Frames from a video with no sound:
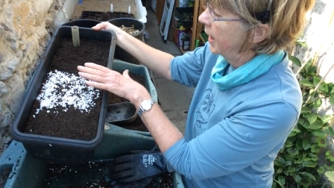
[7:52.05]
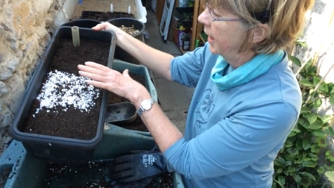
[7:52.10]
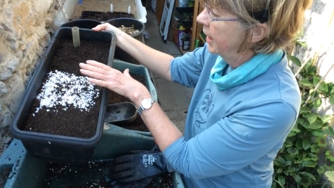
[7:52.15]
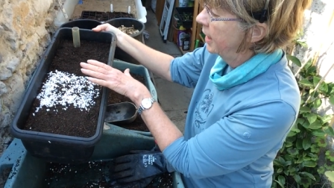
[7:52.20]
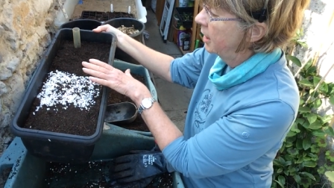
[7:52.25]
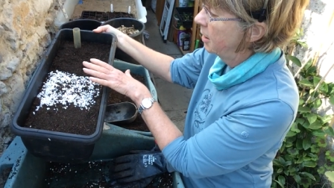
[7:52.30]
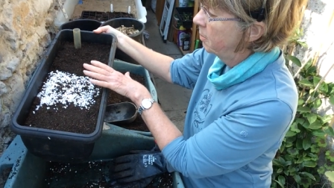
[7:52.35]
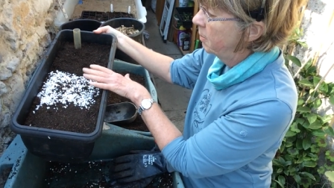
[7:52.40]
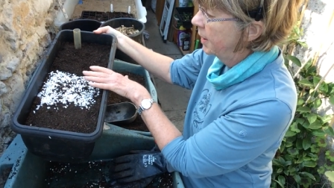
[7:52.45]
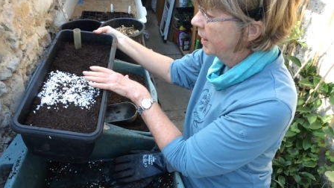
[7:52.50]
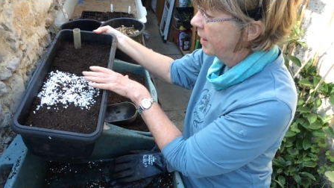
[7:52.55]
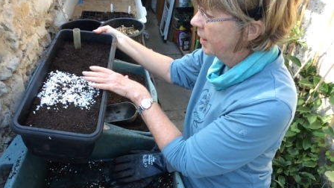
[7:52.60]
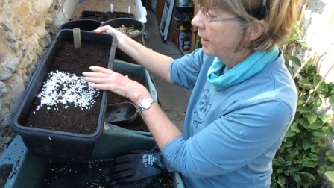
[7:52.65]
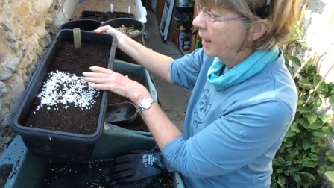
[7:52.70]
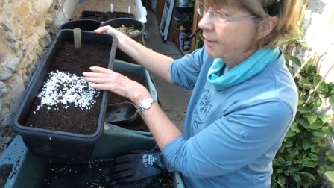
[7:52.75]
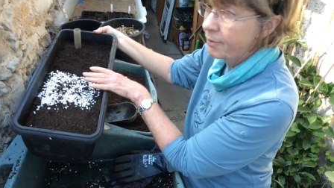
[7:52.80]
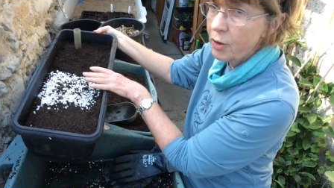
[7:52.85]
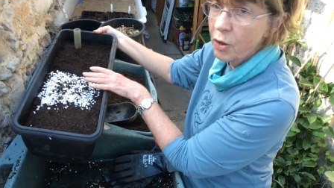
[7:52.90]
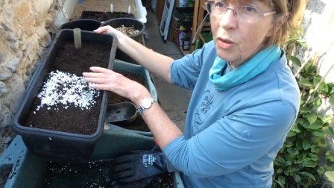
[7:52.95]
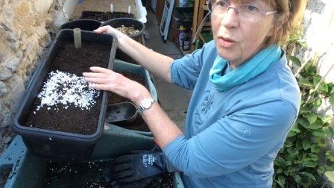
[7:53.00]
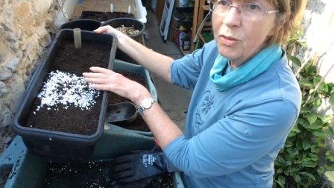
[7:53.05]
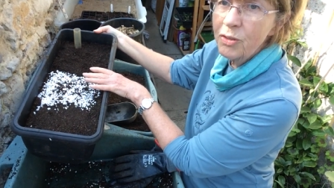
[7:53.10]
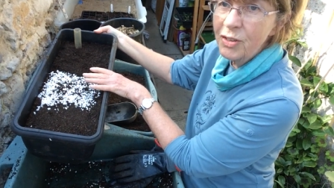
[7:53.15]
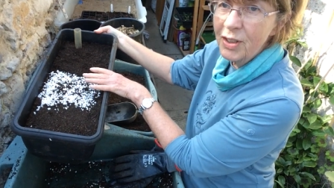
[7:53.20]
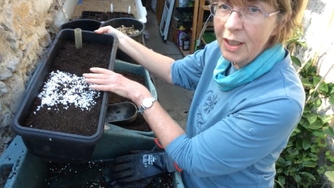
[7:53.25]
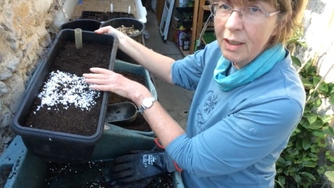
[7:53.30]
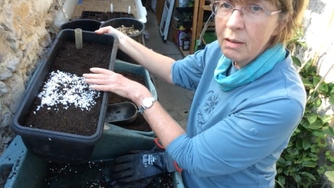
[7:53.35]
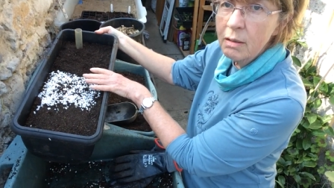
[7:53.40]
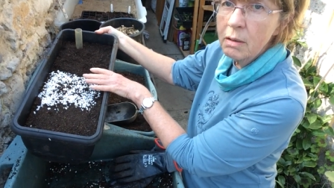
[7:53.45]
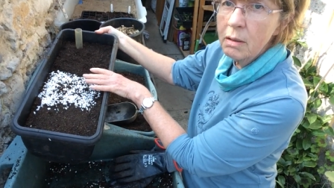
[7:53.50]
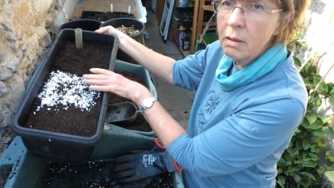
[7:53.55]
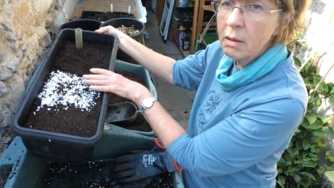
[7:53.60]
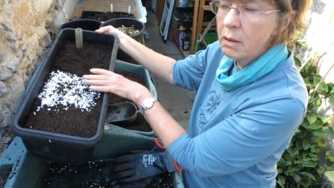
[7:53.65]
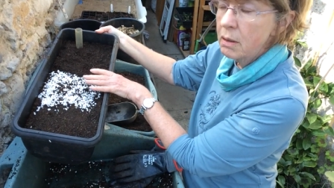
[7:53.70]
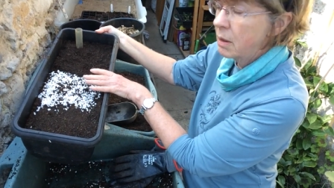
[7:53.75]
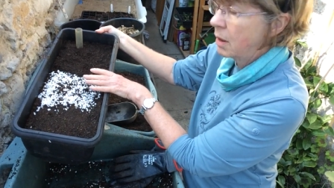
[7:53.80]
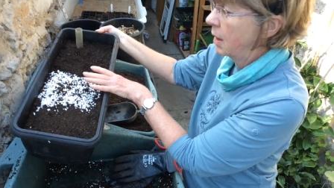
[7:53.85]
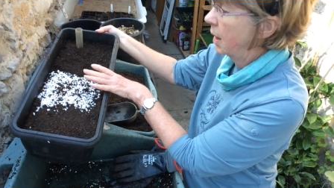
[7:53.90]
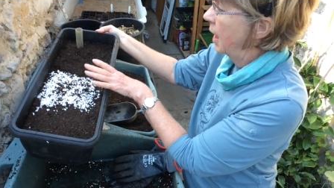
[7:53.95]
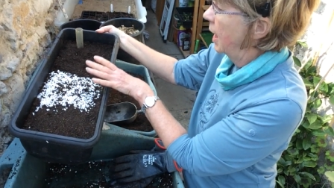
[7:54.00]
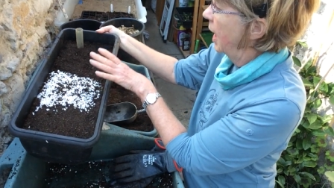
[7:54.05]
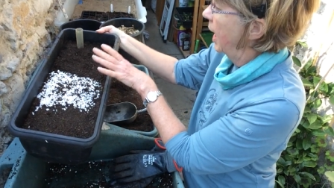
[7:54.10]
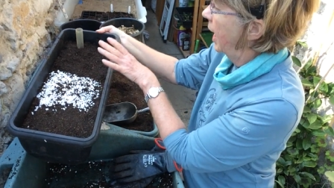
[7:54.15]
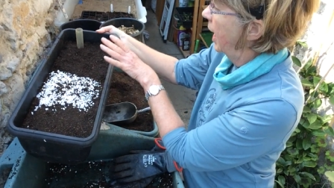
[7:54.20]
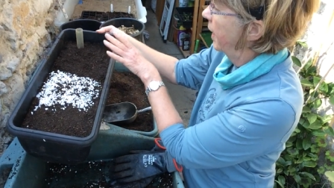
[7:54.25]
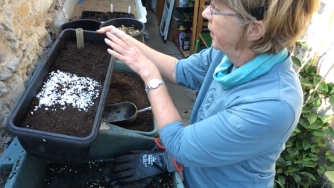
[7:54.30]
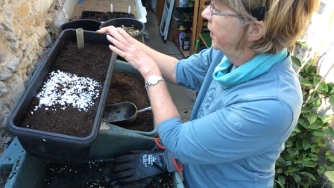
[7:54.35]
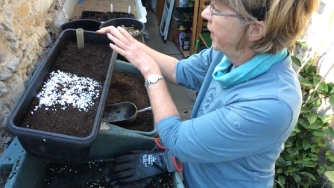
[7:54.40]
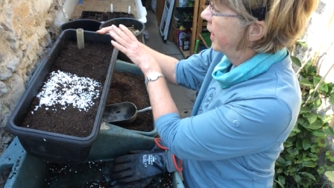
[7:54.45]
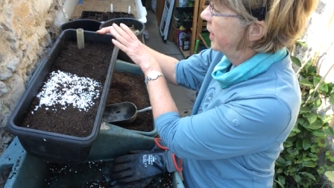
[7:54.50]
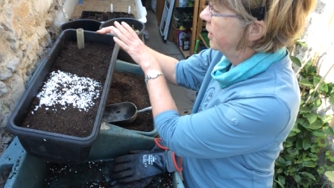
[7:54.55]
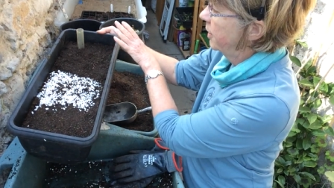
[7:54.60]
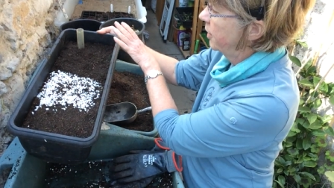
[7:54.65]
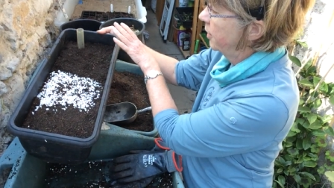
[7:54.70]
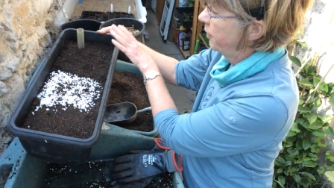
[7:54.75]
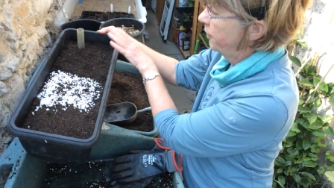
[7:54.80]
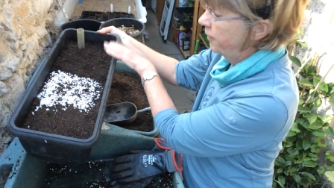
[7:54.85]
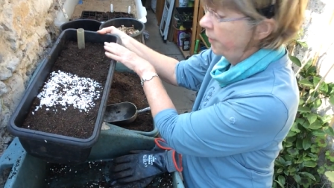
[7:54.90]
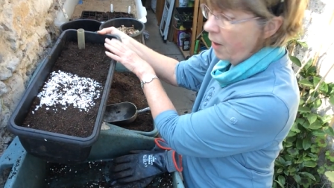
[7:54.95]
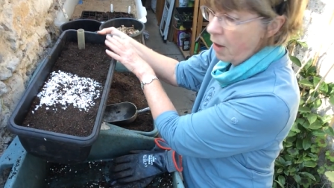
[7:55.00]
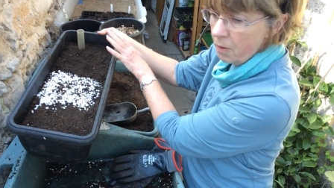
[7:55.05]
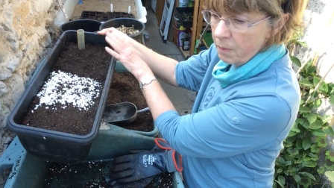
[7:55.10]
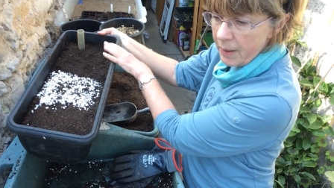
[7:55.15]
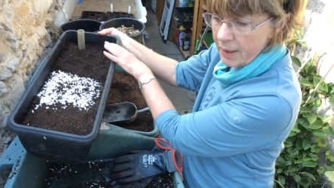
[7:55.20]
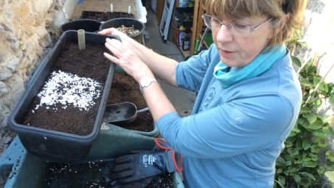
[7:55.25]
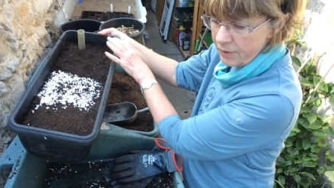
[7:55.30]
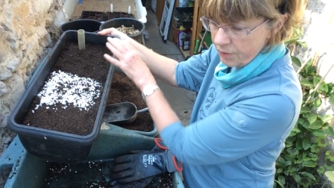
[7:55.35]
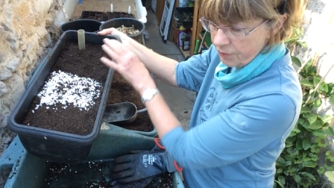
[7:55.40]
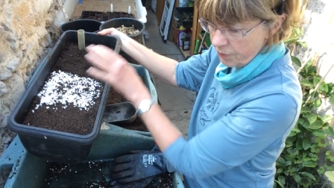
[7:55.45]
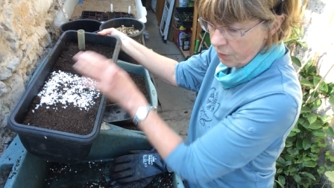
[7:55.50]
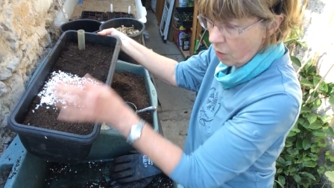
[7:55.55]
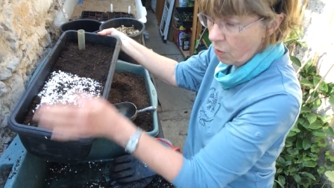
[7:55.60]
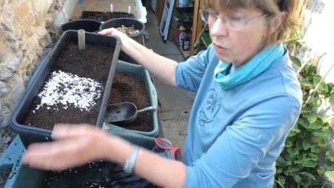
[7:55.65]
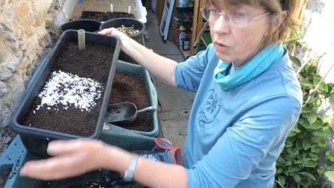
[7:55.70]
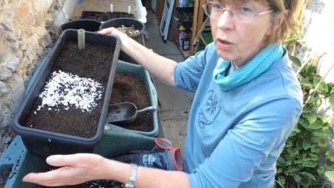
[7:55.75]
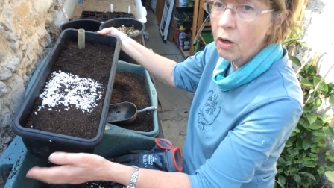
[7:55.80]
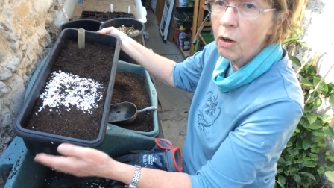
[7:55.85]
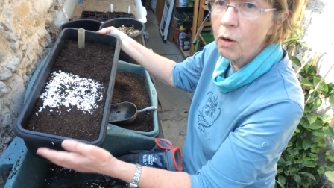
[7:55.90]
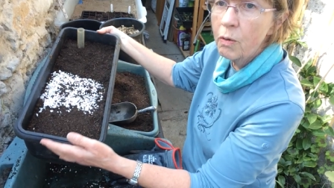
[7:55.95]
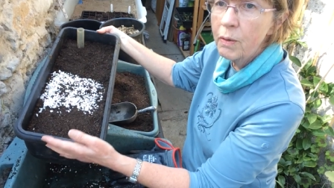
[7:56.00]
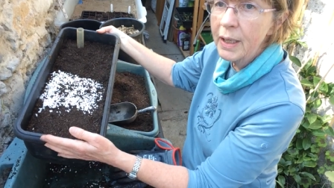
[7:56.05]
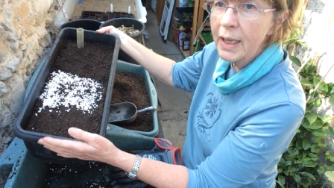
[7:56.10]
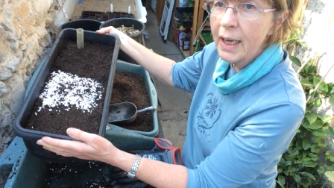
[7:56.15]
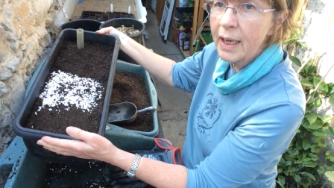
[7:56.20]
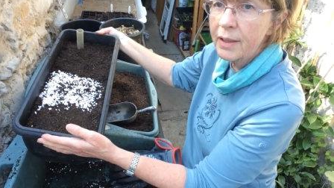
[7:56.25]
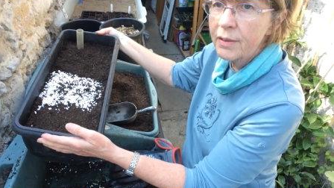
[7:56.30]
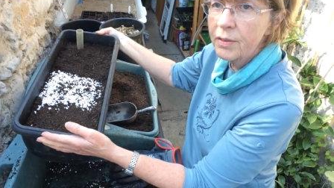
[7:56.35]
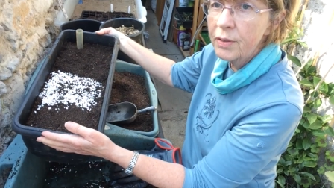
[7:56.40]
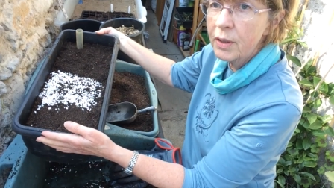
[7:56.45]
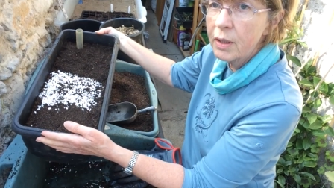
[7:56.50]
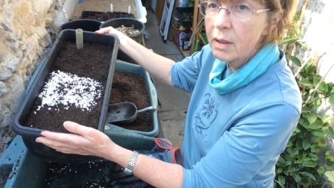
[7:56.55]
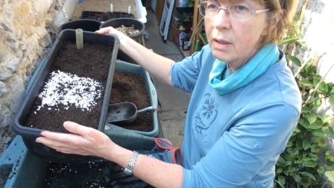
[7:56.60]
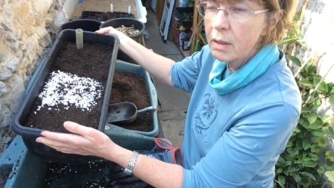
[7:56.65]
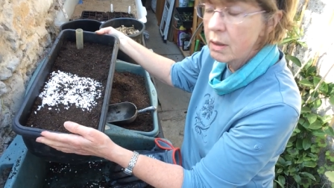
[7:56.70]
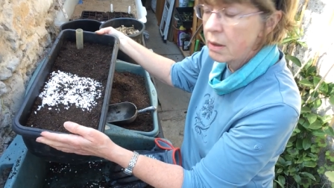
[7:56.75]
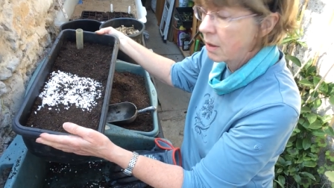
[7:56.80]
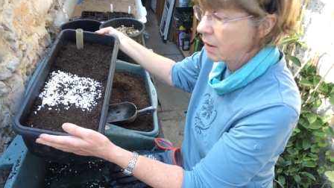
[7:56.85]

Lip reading: In the middle I've got dill, and then at the far end I've got coriander.